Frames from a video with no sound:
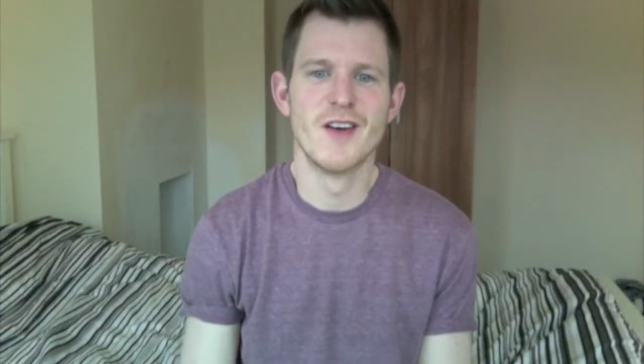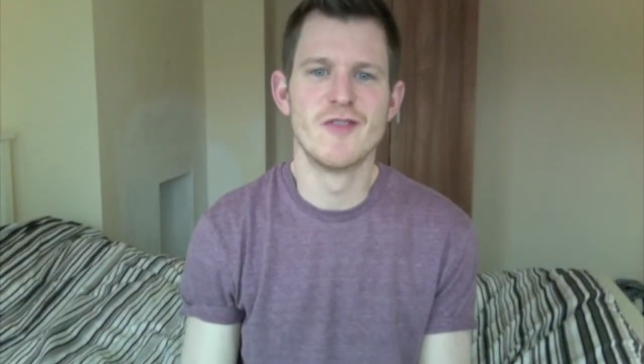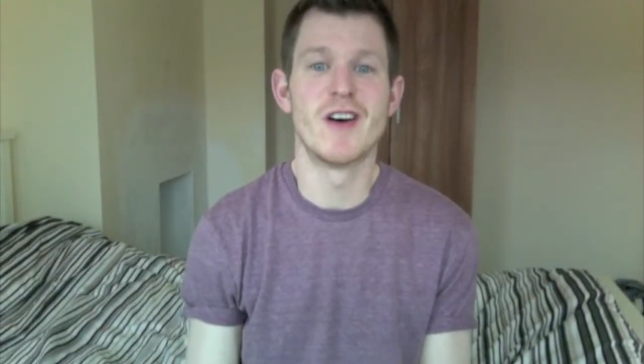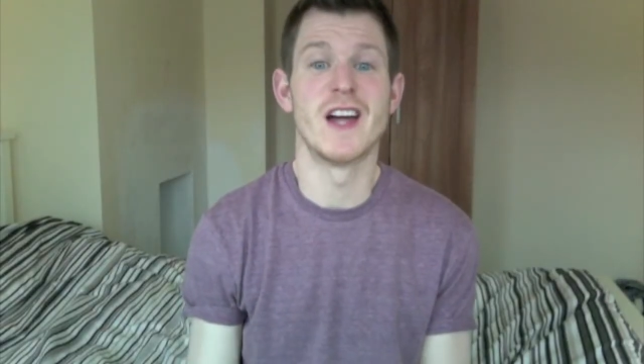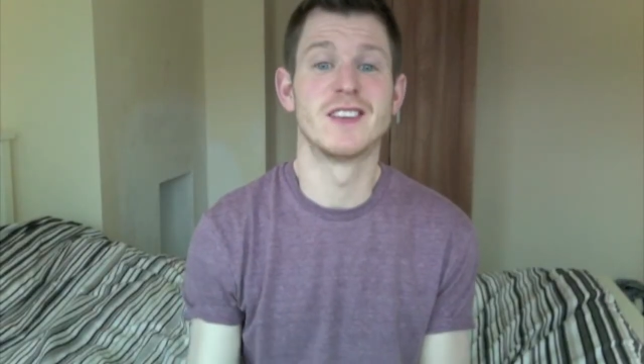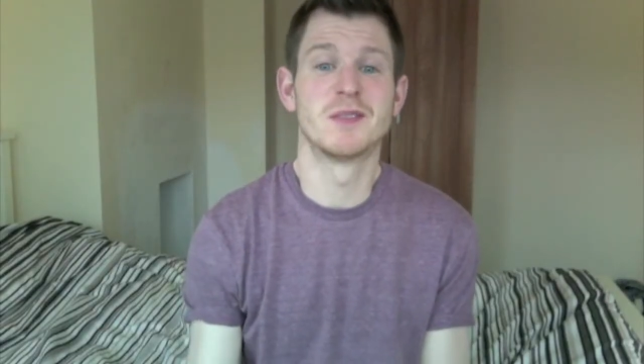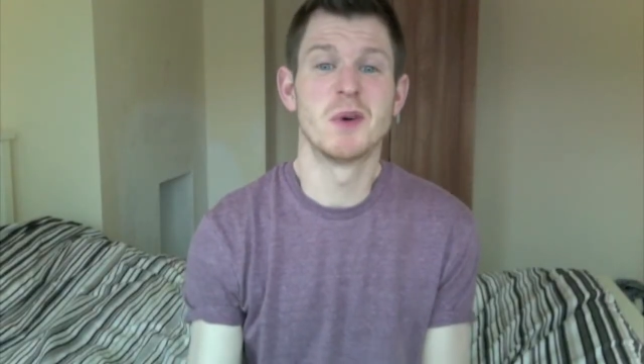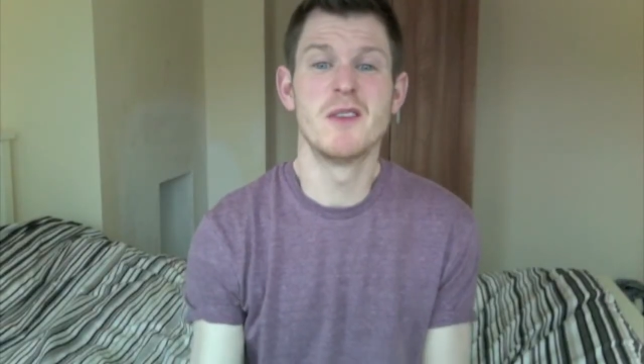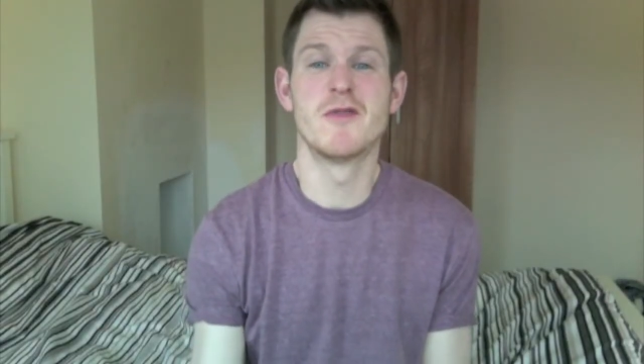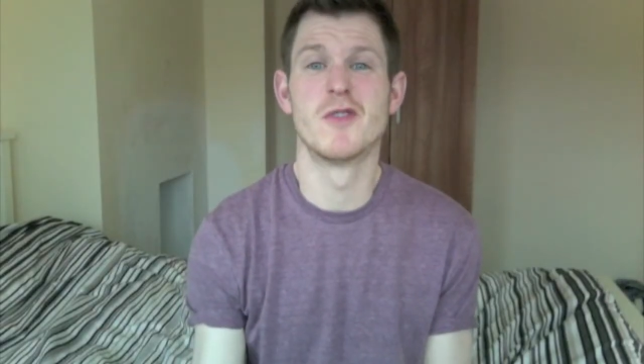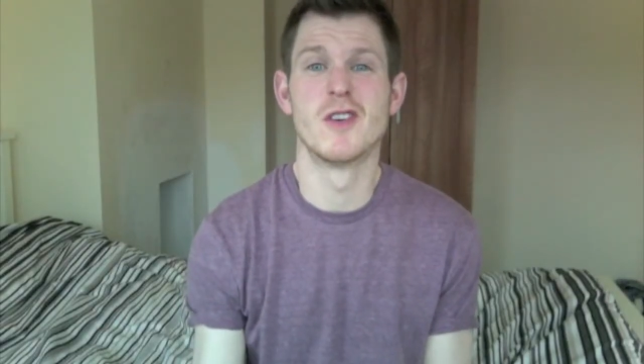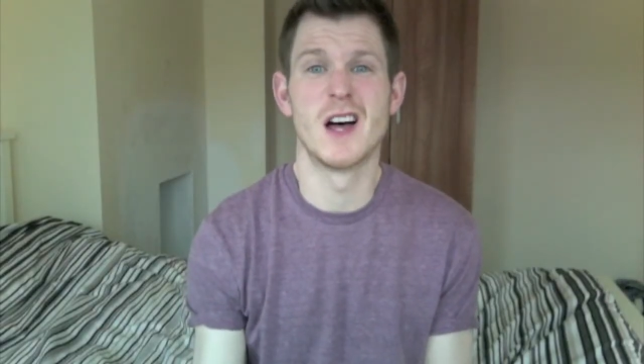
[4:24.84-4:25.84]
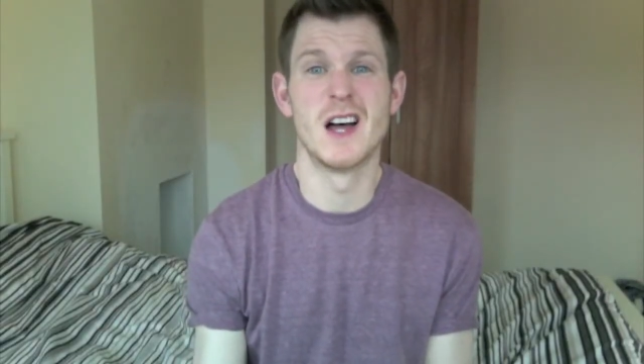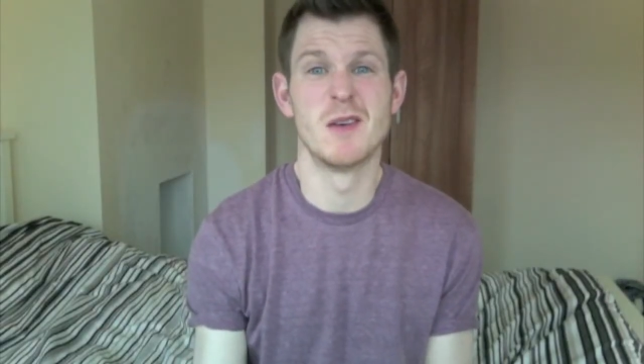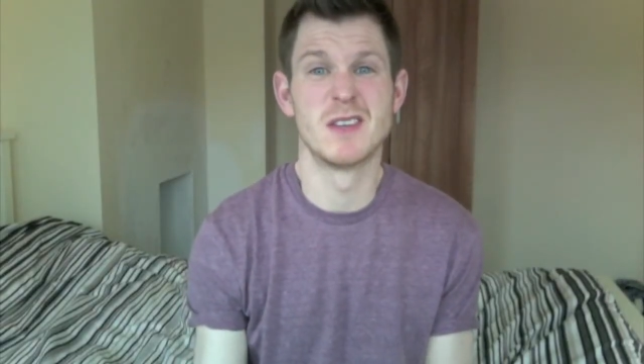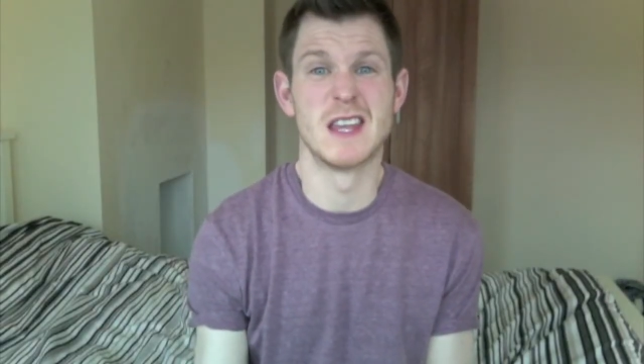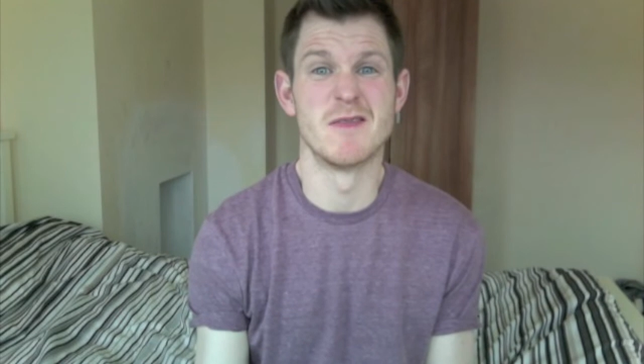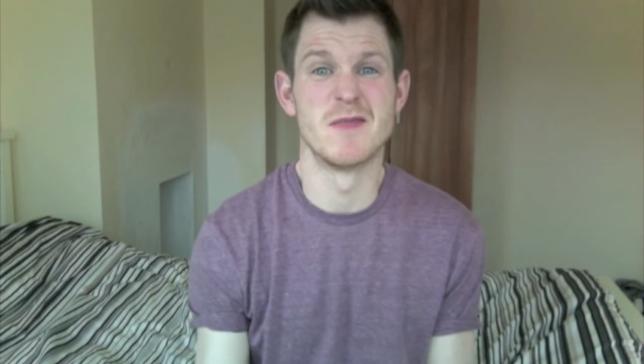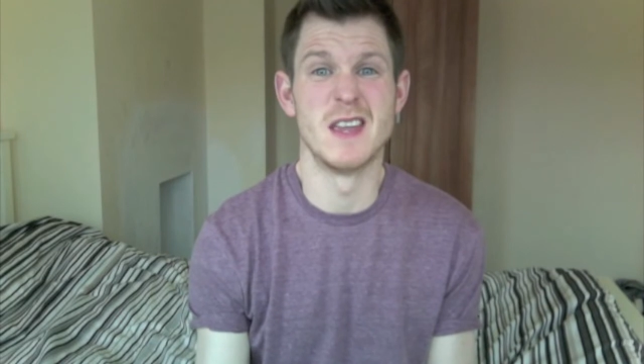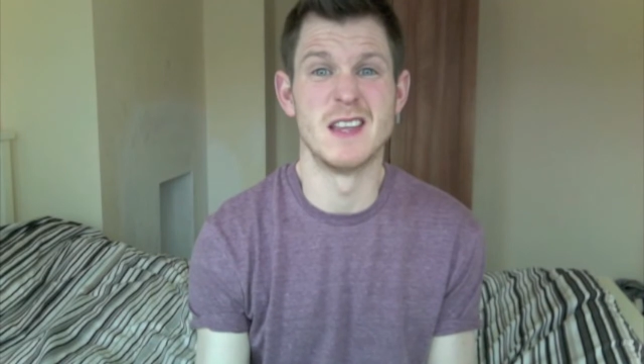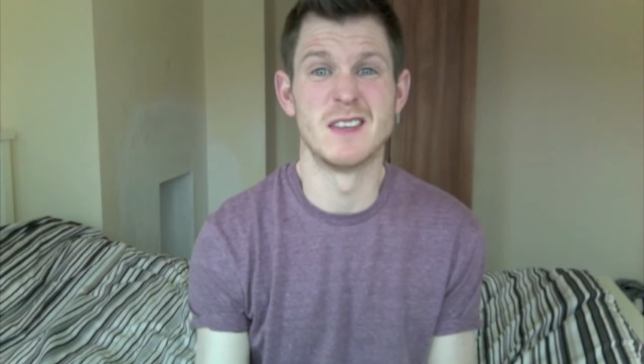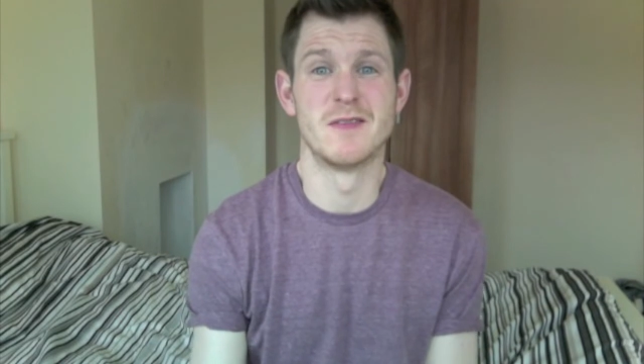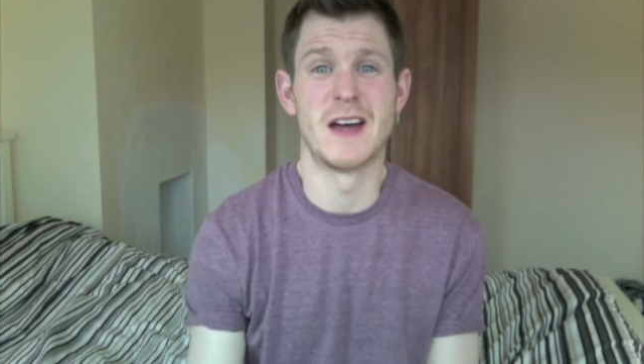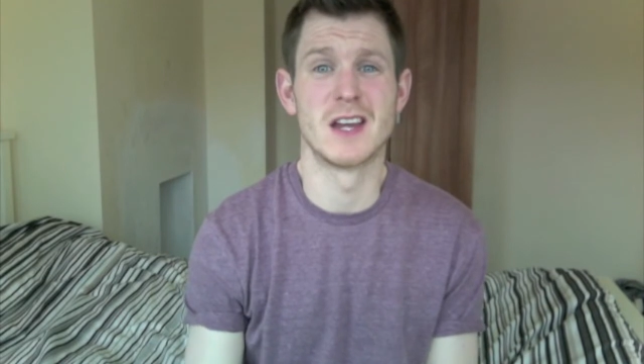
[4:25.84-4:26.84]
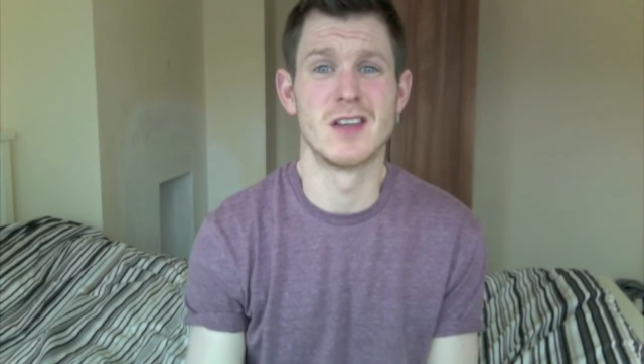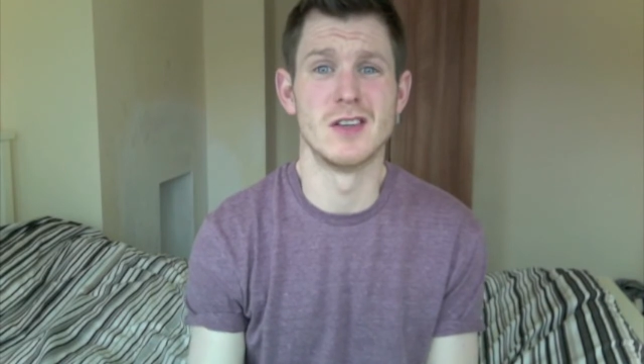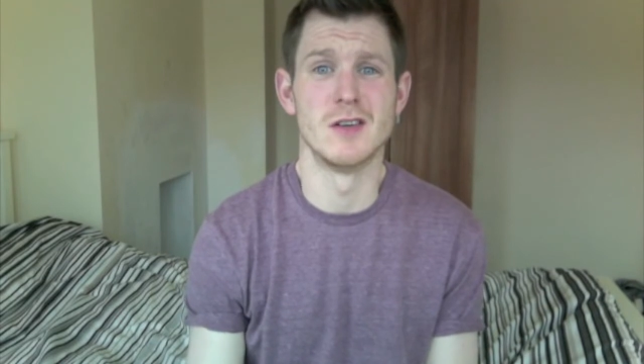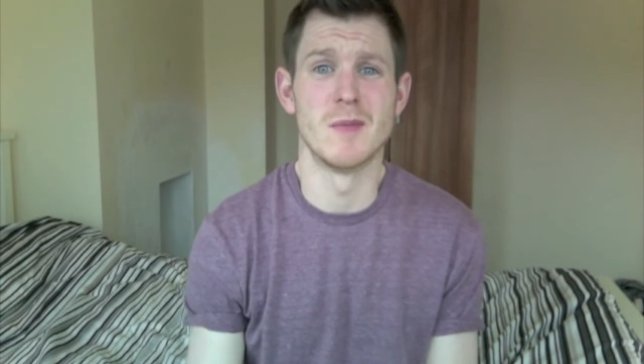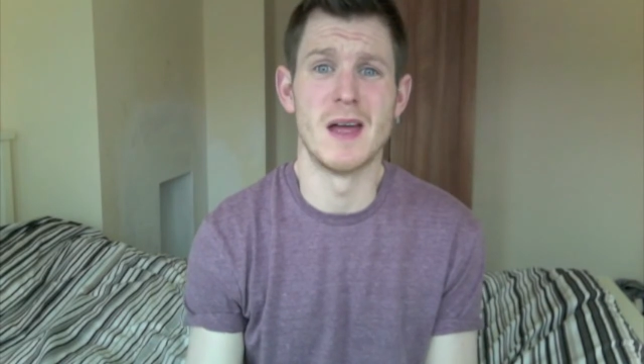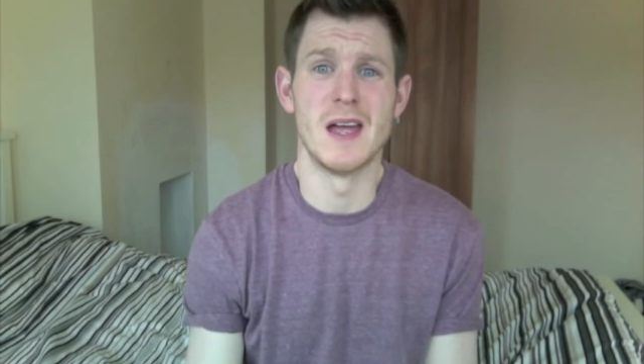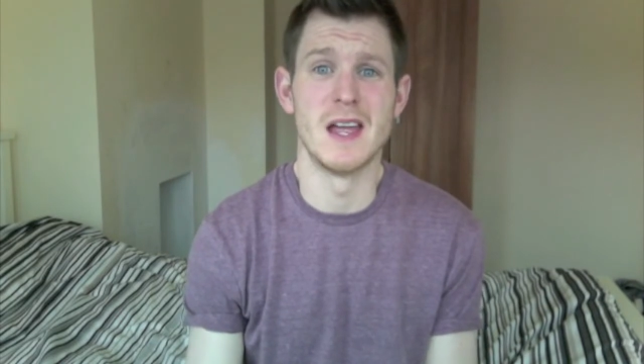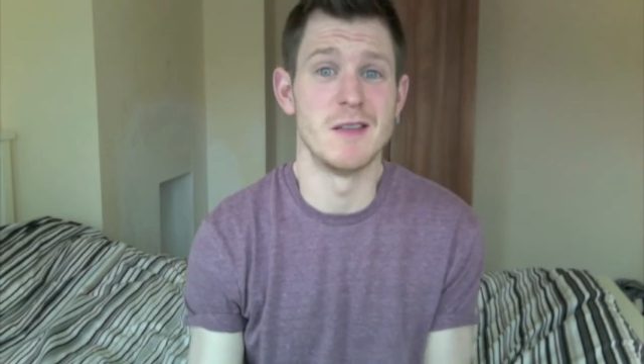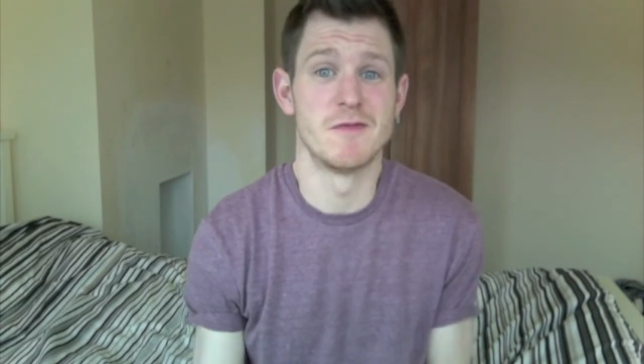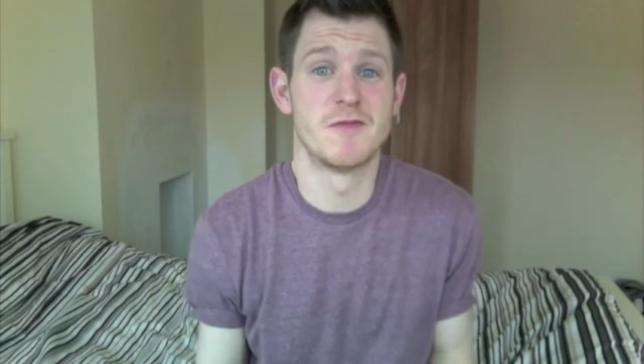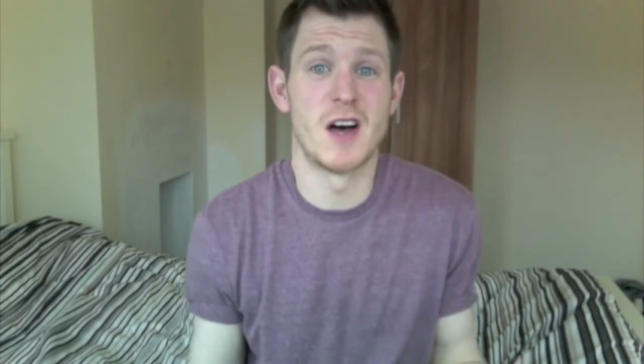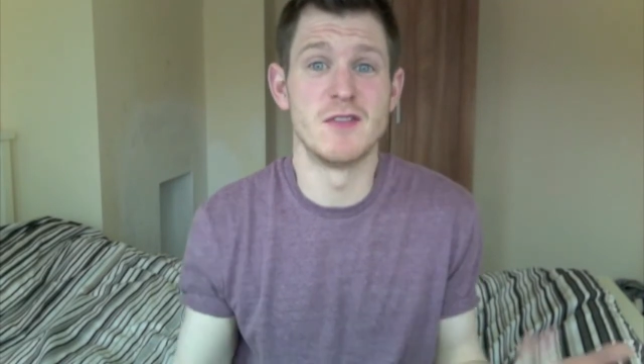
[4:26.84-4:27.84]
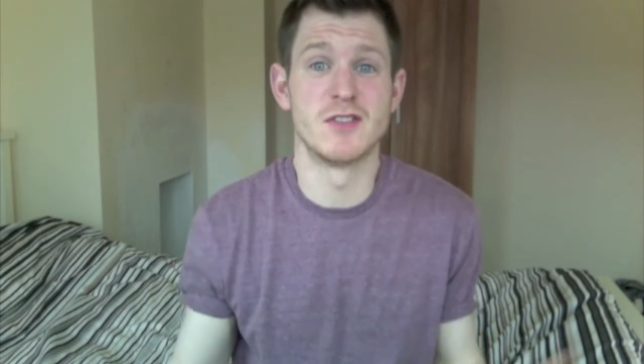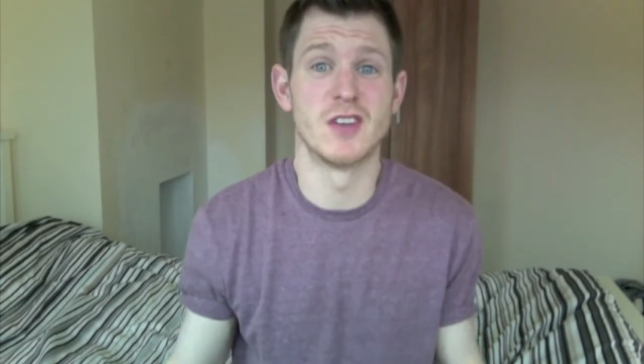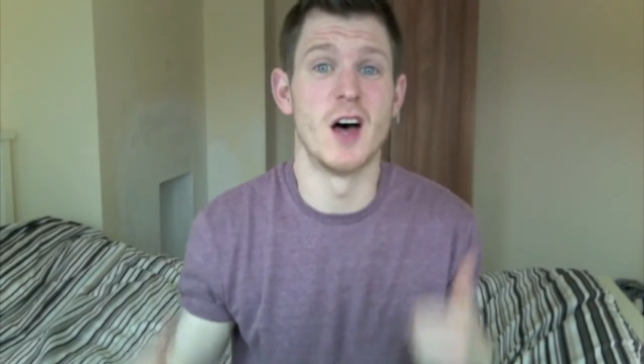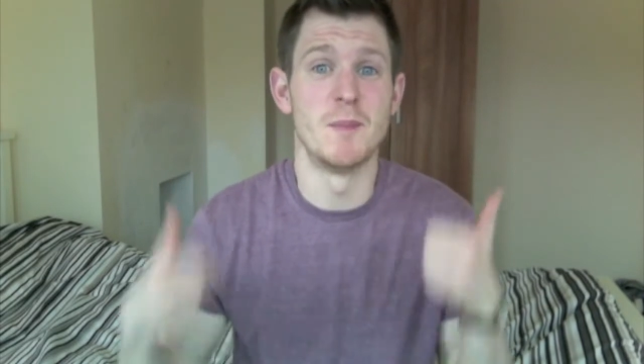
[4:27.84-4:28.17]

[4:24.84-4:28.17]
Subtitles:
Right, so overall I would give this vacuum a 5-star,